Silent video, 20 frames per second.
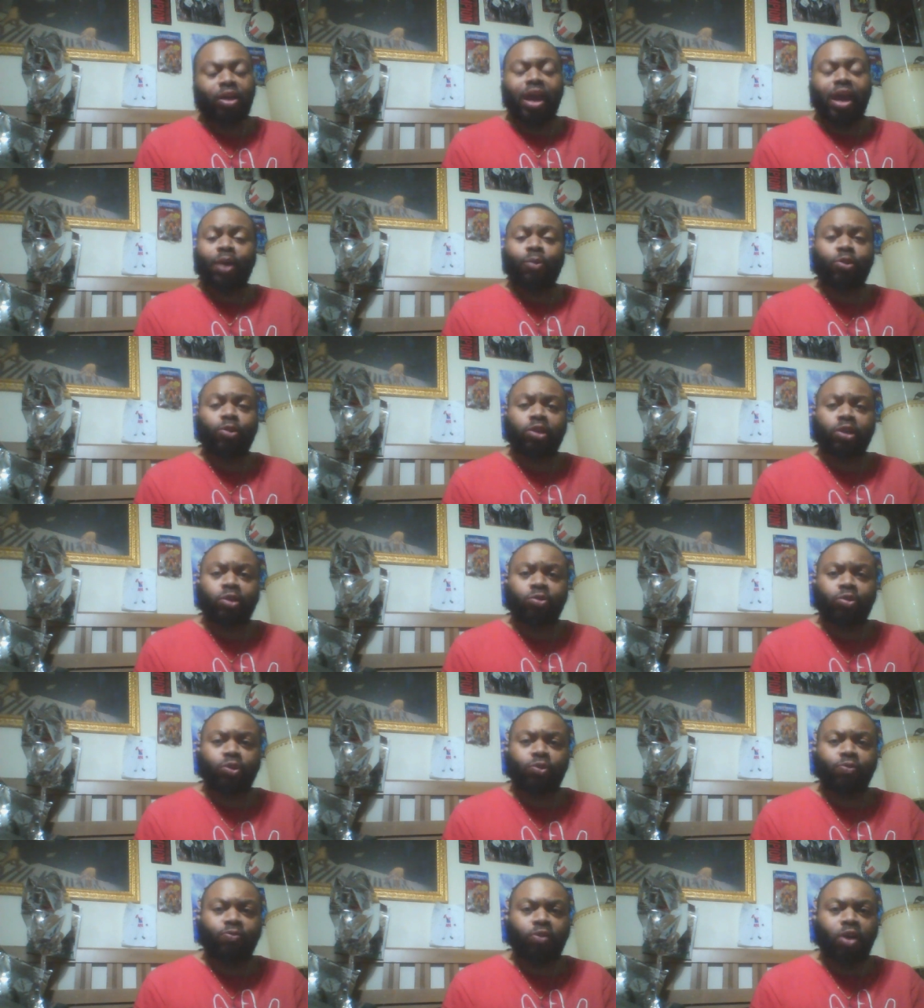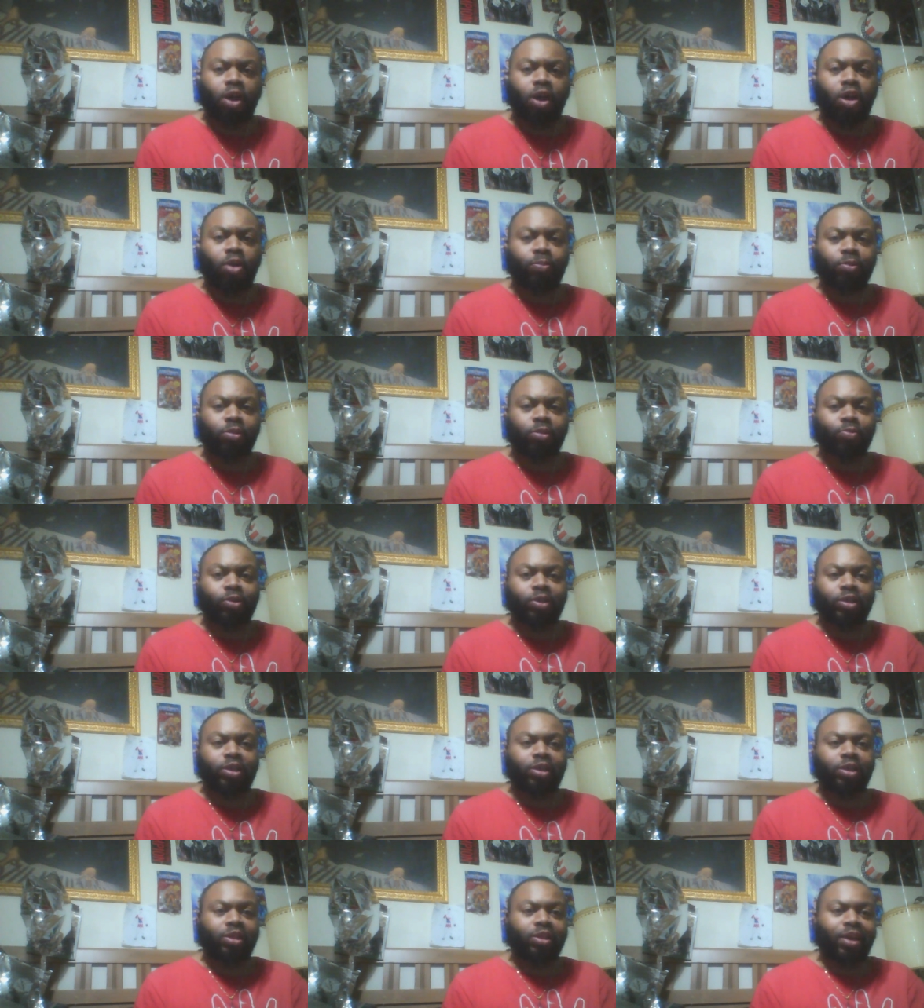I wasn't gonna do Vlogmas
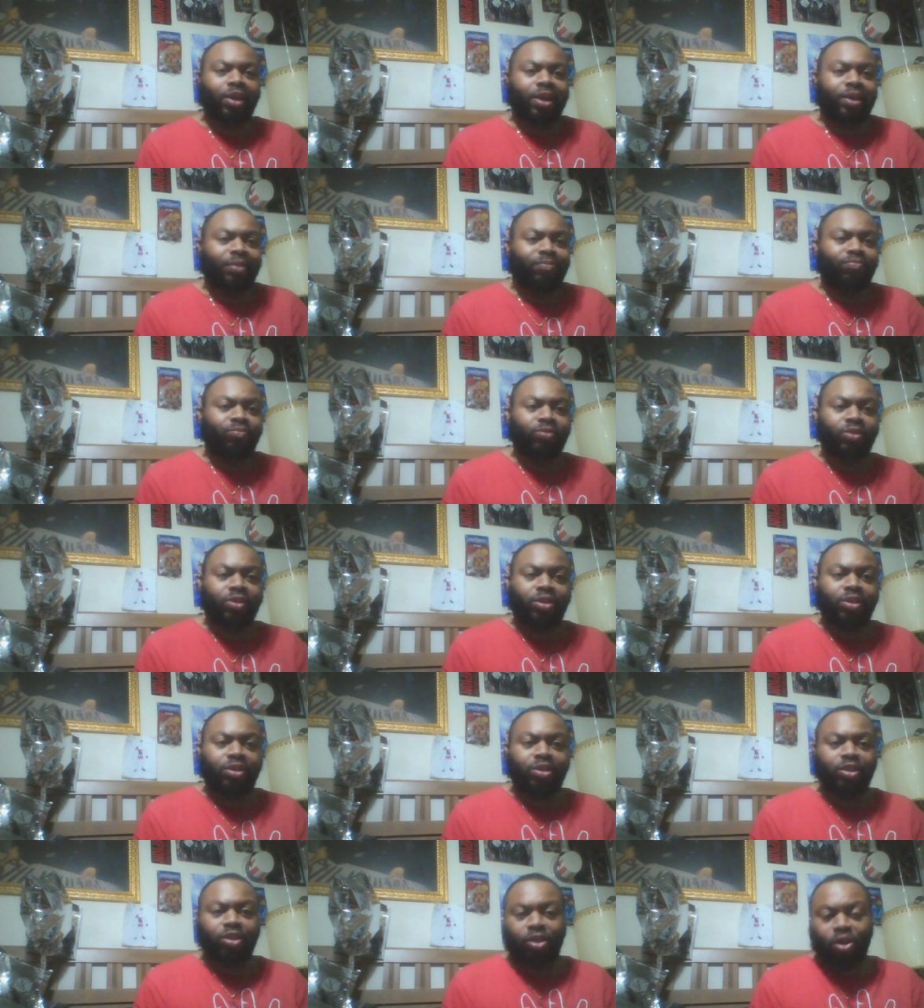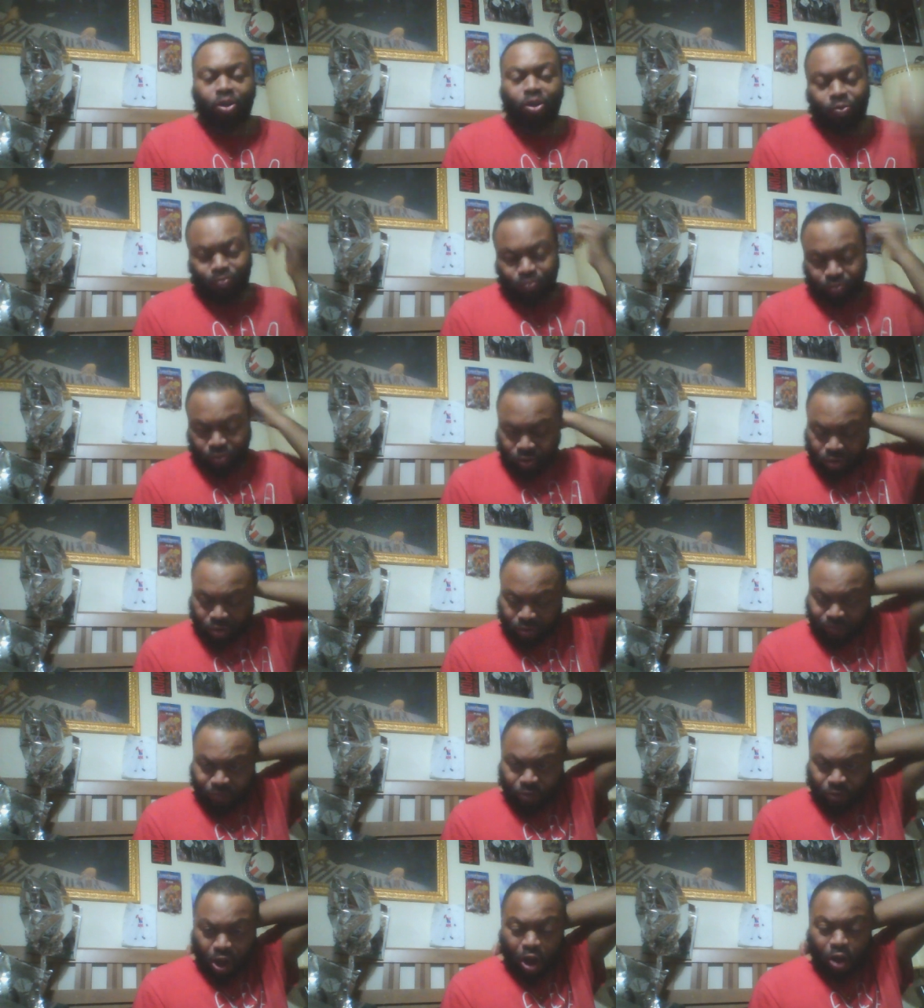because you know,
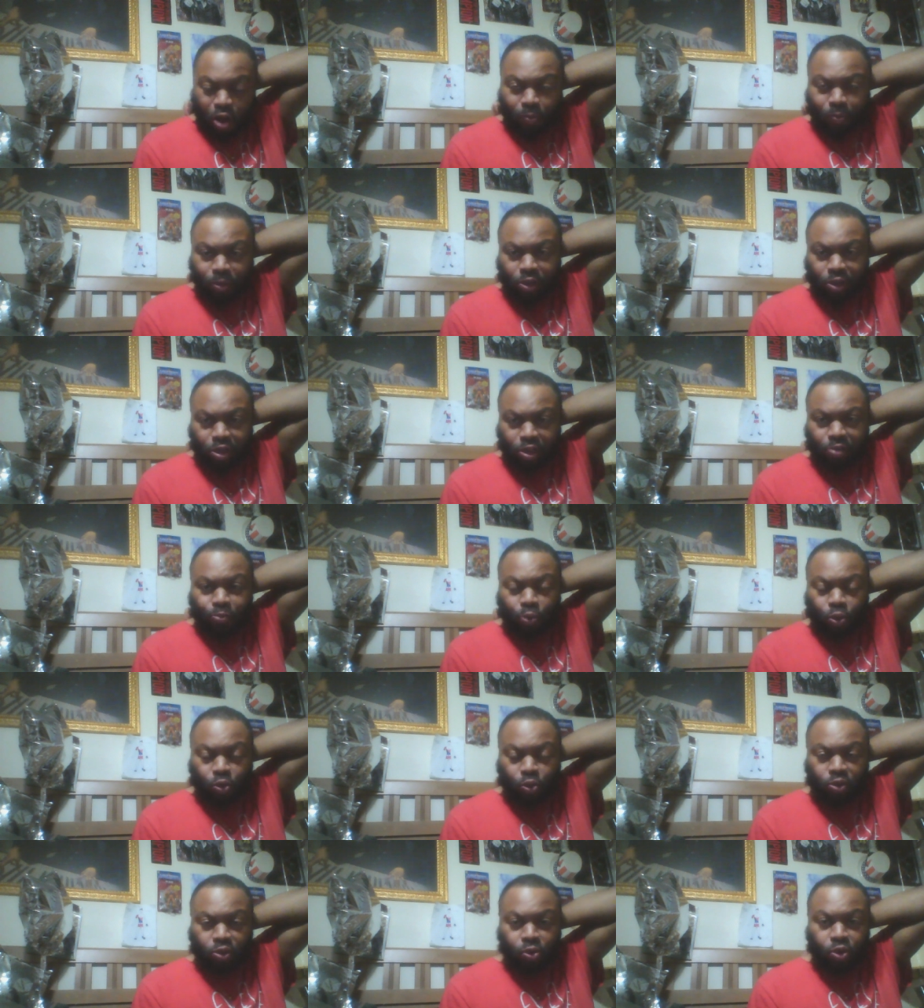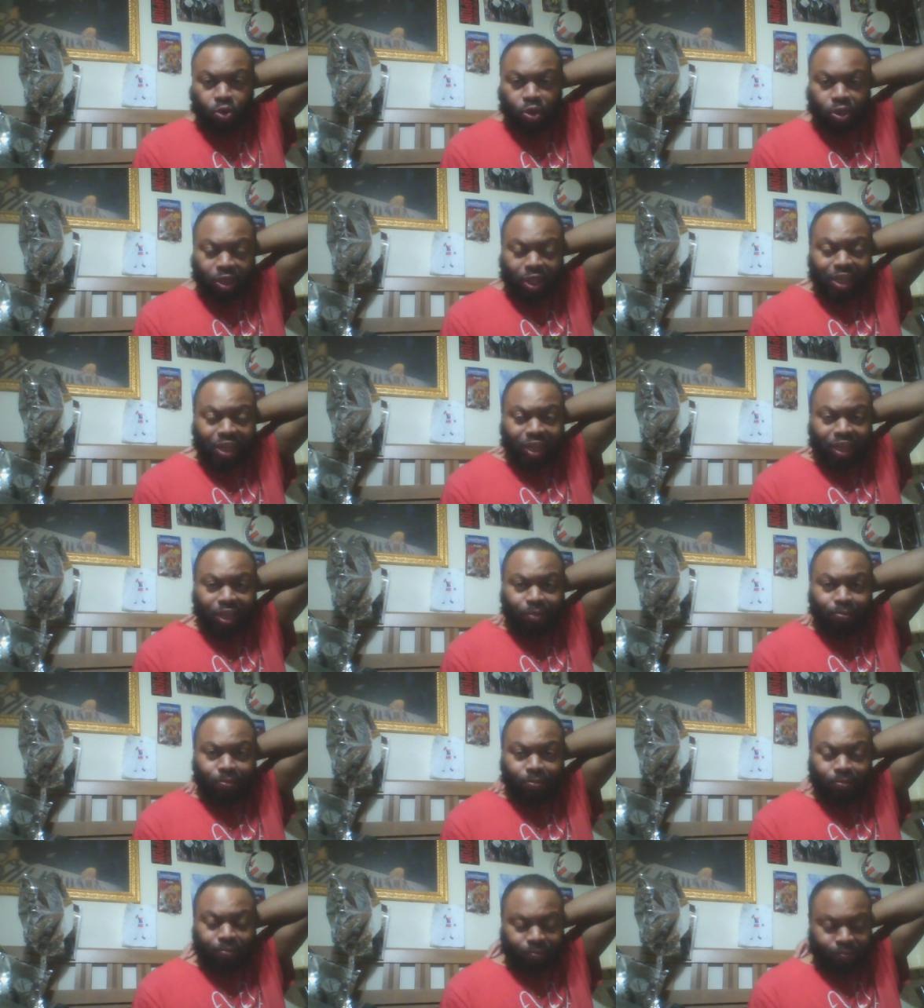Vlogmas is more so a
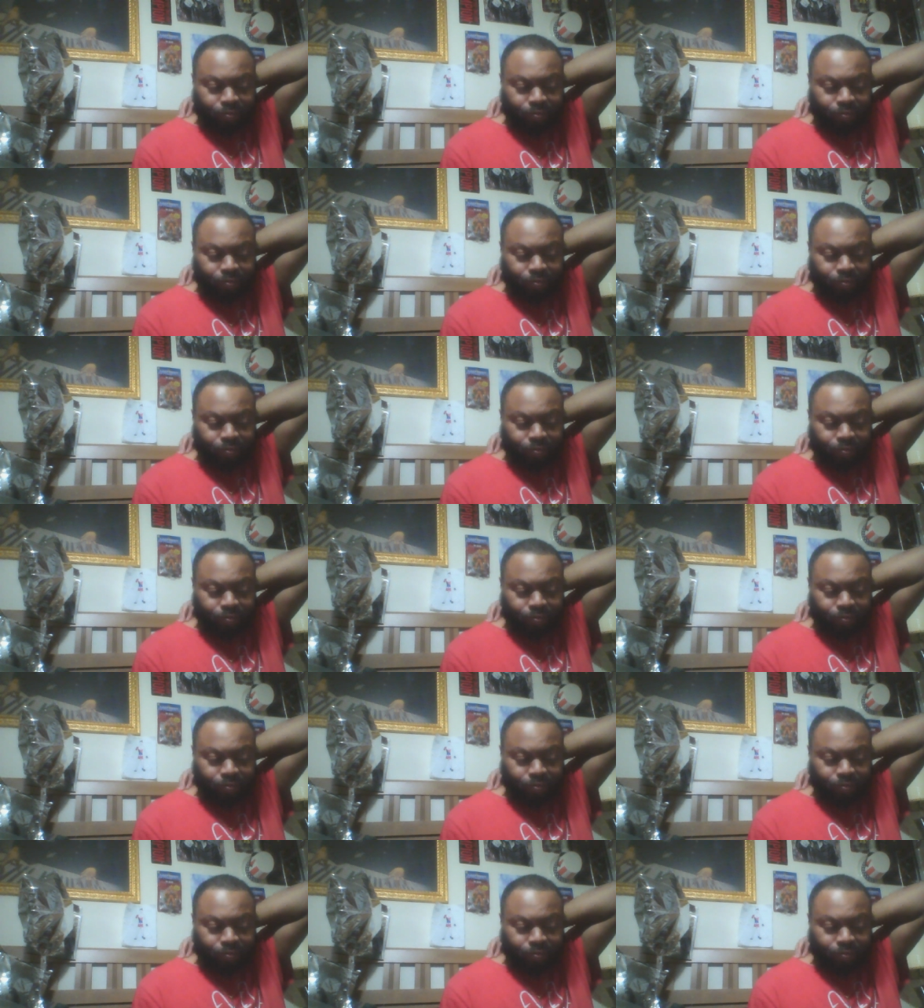theme,